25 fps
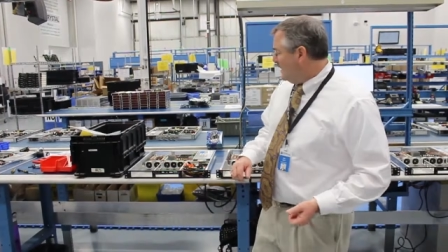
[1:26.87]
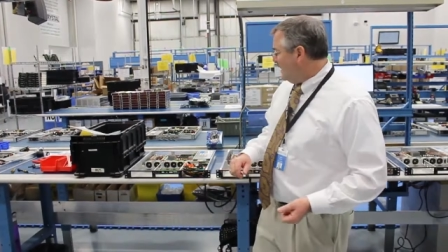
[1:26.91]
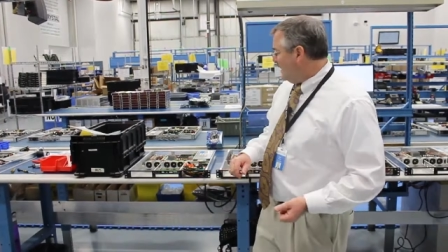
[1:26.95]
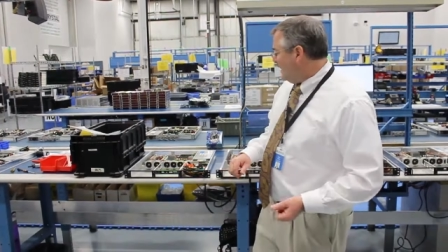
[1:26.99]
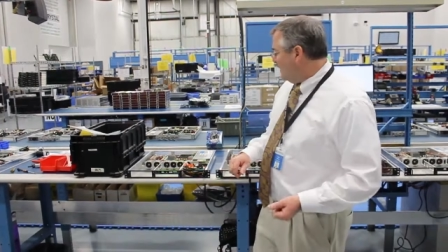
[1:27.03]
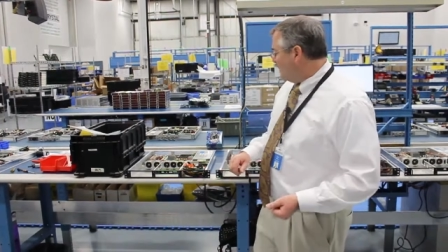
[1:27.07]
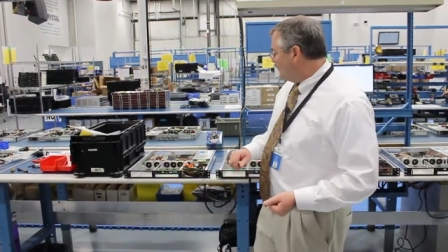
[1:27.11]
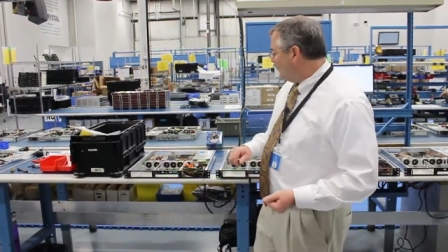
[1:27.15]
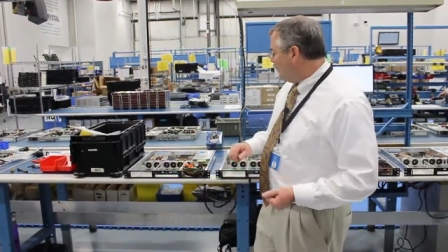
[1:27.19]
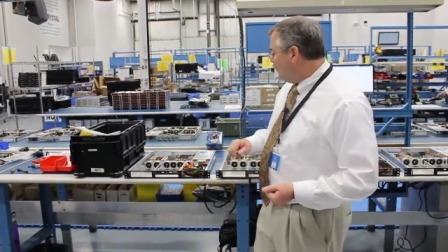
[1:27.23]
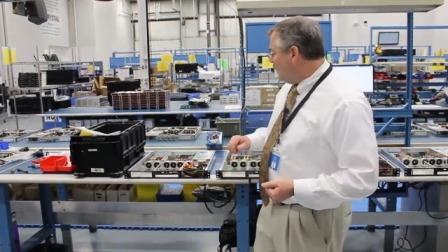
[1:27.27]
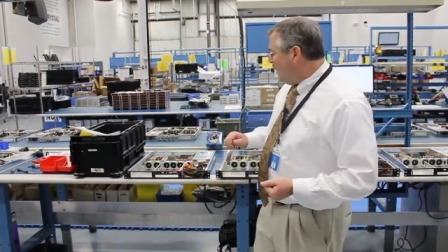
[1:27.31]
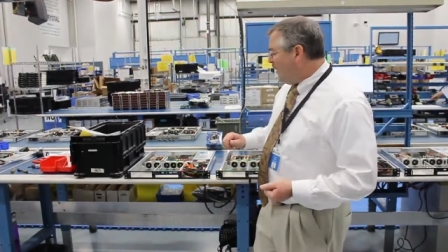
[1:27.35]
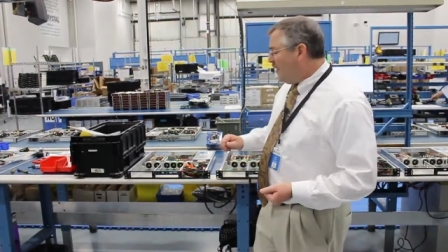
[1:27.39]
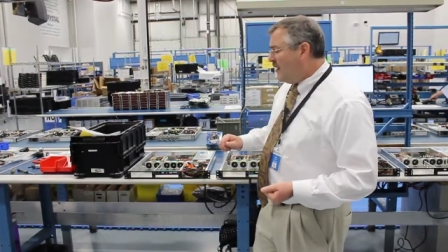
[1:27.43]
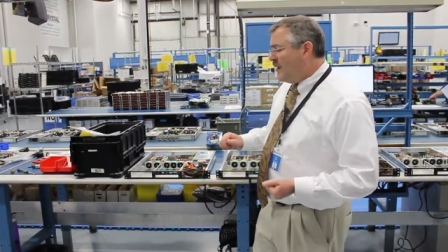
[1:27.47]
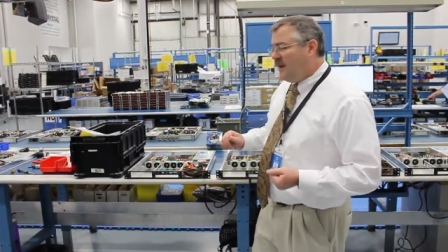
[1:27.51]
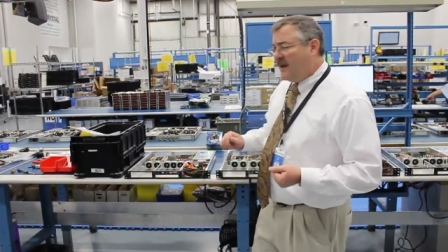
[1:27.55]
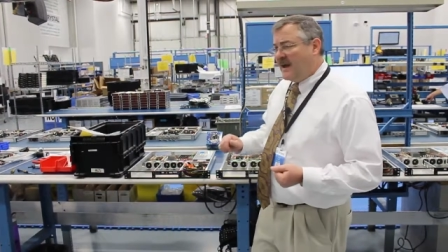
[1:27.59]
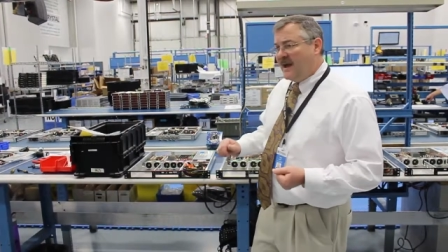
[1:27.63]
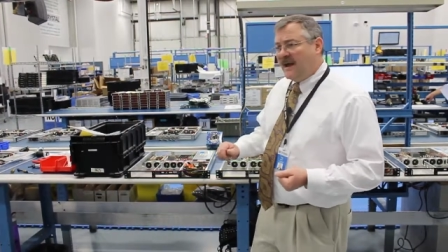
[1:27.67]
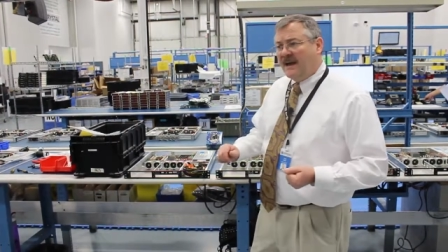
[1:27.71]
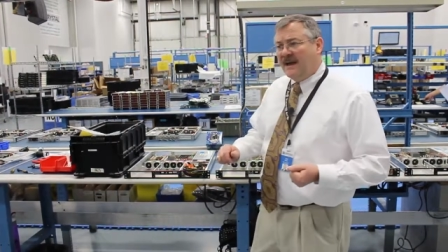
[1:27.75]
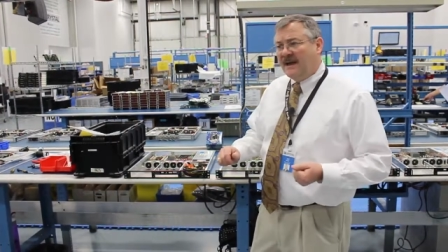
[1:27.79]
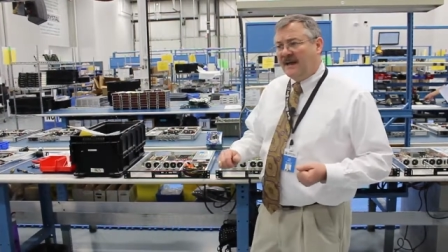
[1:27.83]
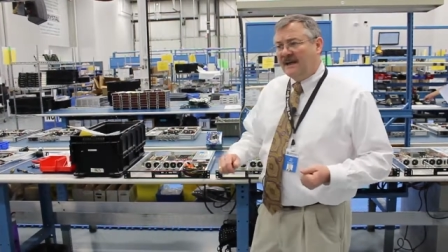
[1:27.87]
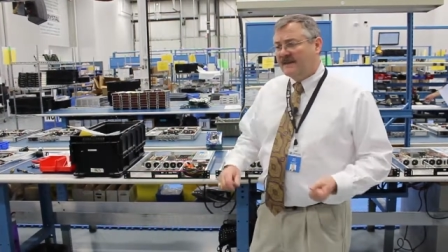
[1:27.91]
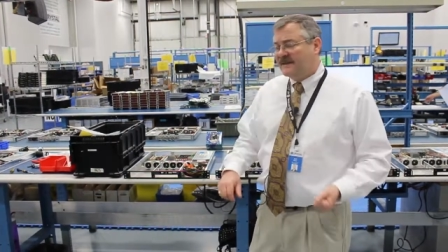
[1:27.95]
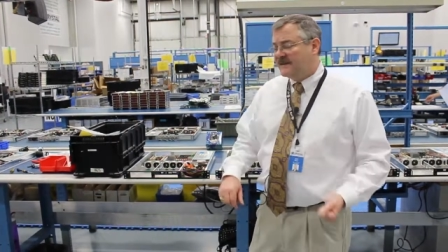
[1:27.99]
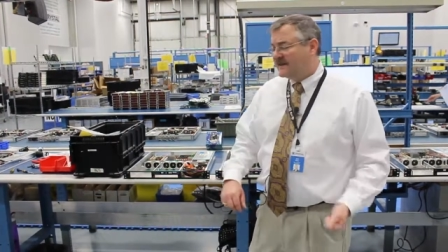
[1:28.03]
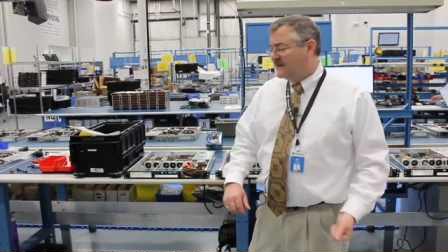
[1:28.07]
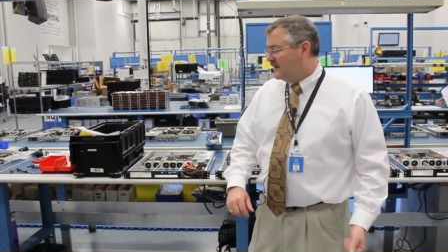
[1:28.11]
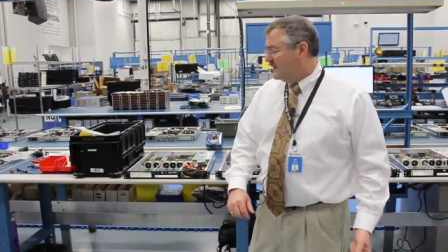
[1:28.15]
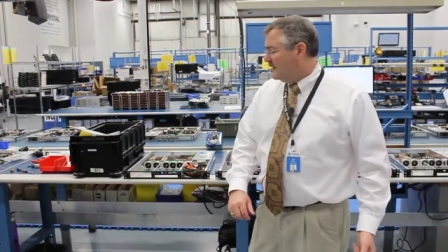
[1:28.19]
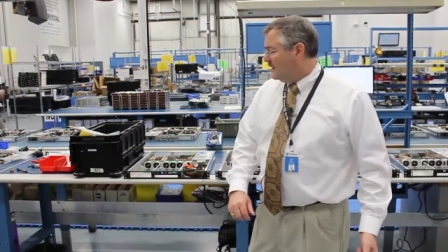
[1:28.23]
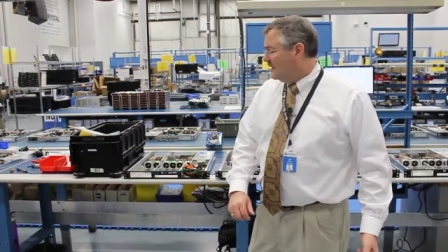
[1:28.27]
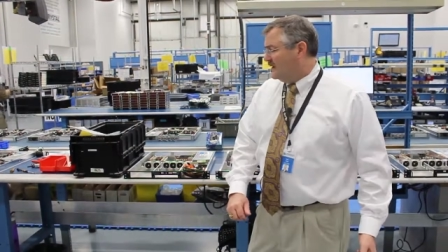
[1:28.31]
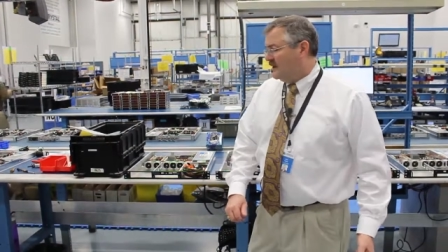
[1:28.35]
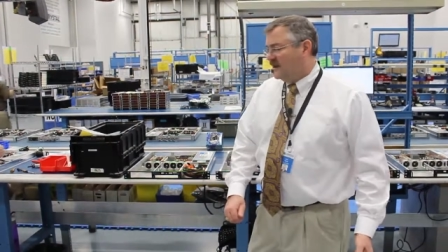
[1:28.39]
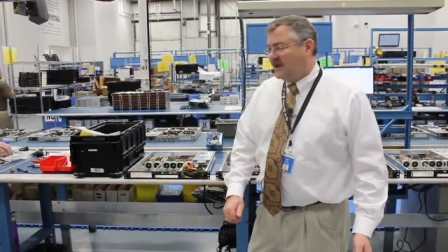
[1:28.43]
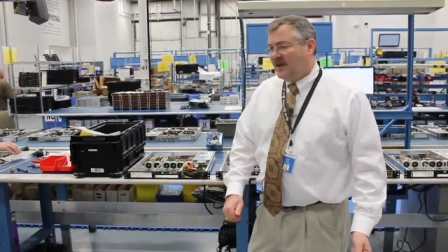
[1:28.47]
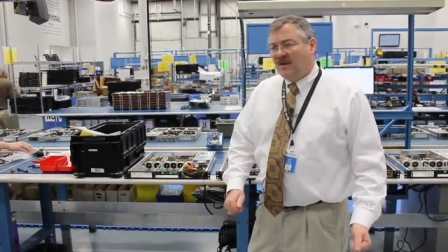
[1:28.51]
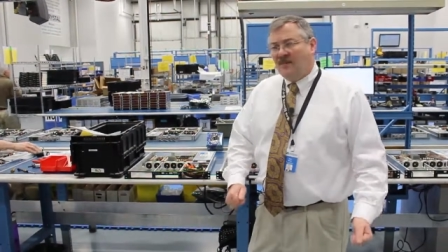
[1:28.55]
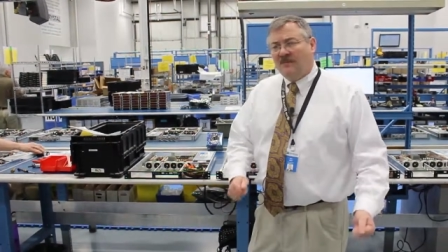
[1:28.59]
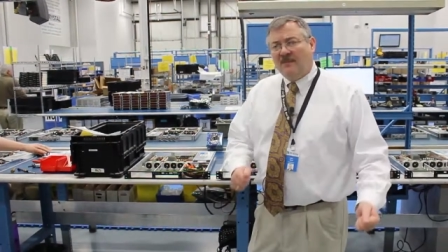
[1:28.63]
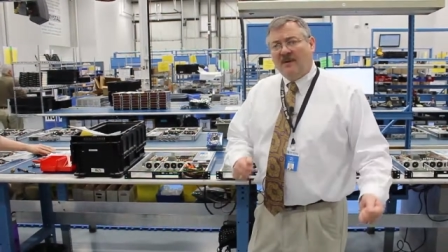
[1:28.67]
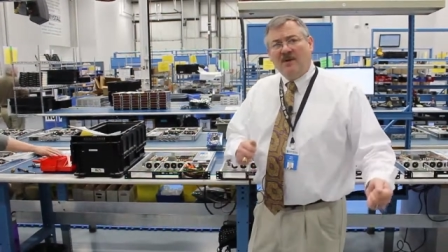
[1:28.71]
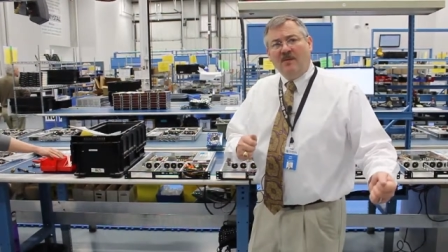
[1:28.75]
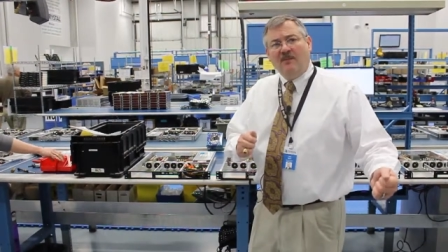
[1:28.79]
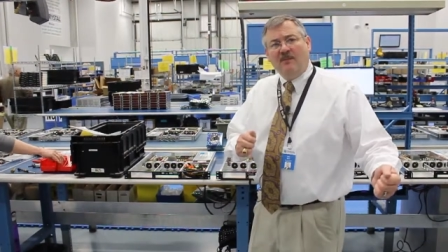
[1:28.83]
as well as
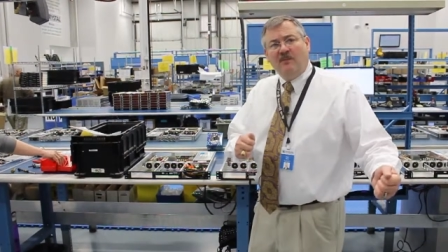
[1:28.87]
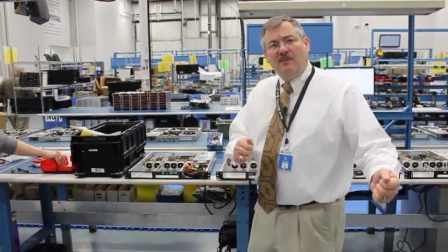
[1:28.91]
um,